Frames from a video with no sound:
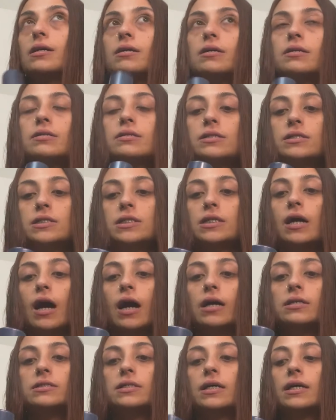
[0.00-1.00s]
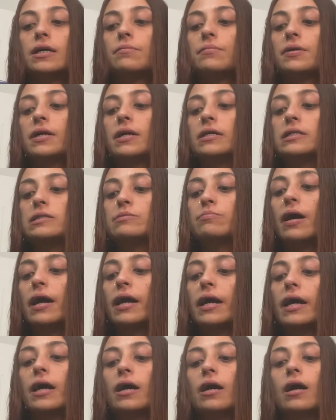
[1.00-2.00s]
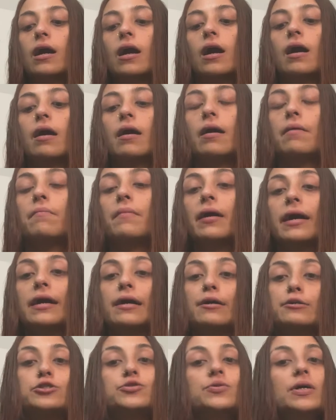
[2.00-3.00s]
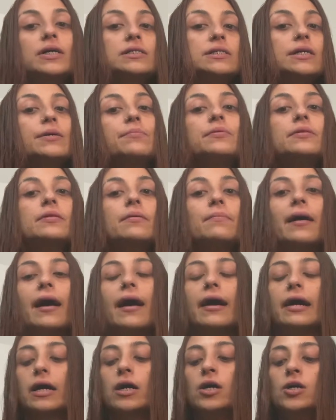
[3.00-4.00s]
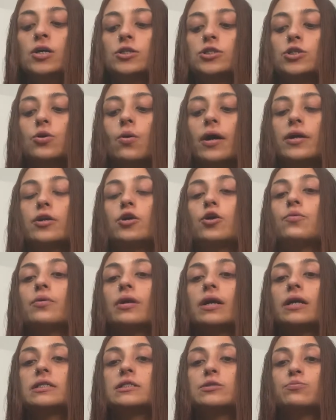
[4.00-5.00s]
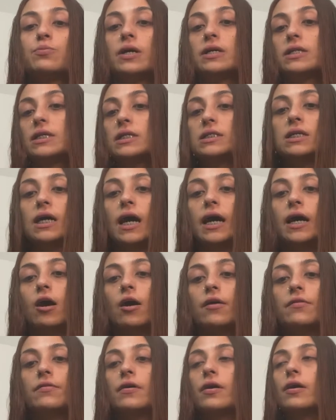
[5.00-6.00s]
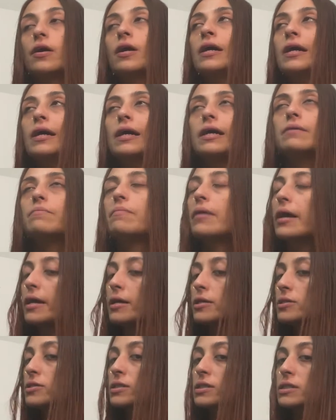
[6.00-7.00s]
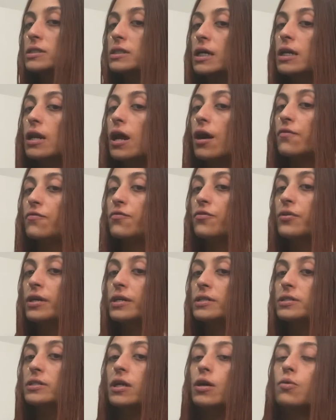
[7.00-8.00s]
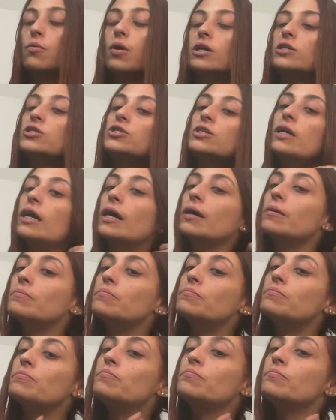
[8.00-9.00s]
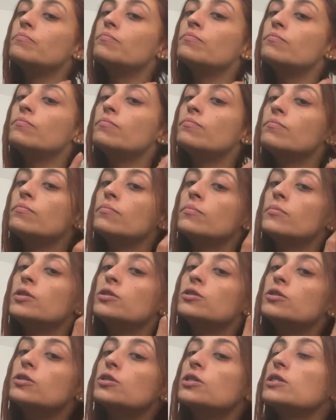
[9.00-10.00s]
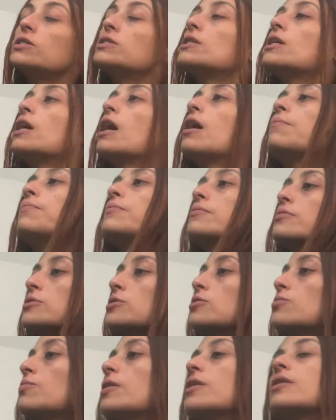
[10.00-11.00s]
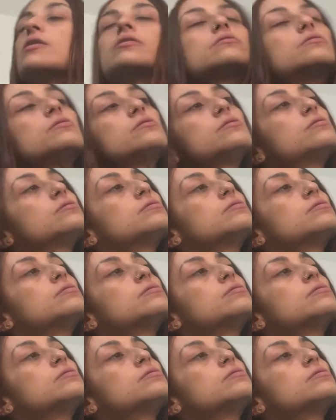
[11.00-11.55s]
is a godsend because my hair dreads up in the back. So I know when I spray this guy on there, my hair is gonna stay knot free until I wash it again. So just a couple of squirts,